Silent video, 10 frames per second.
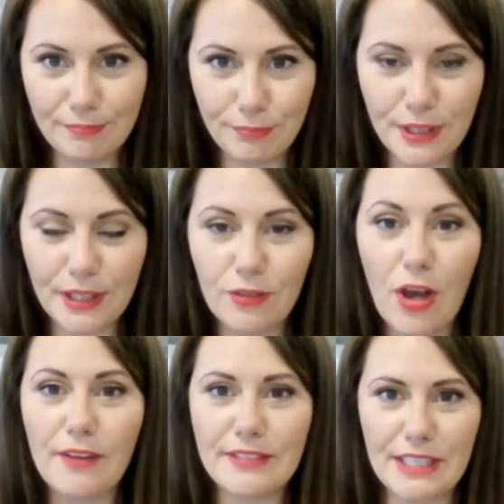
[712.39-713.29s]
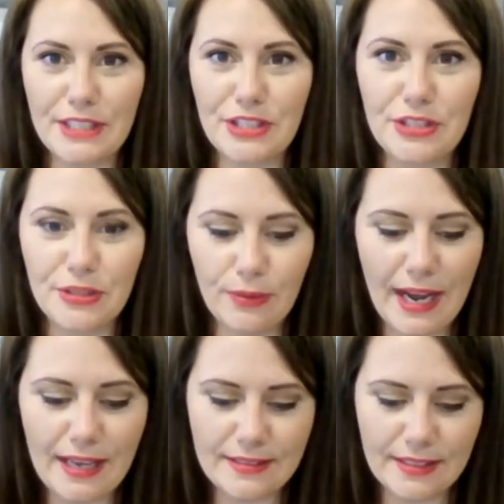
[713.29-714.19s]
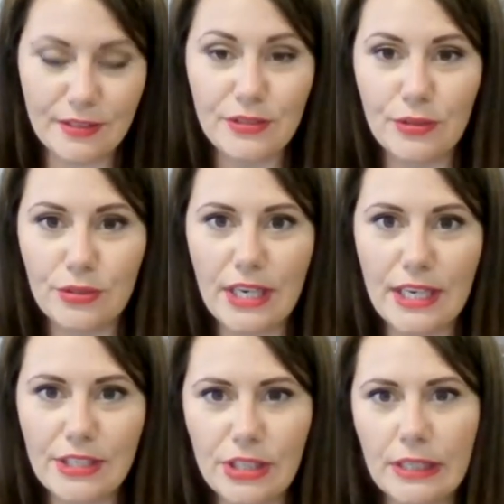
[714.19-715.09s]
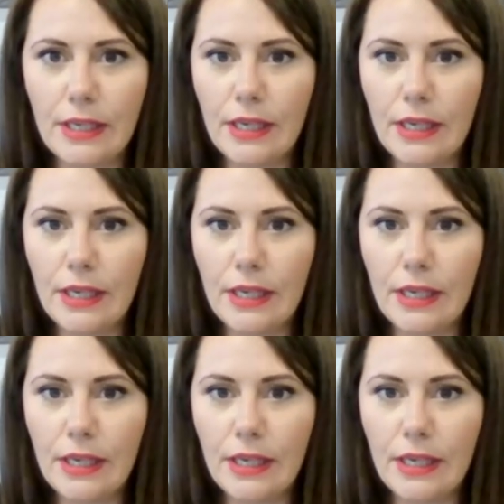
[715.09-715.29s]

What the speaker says: putting a lot of attention to as an association.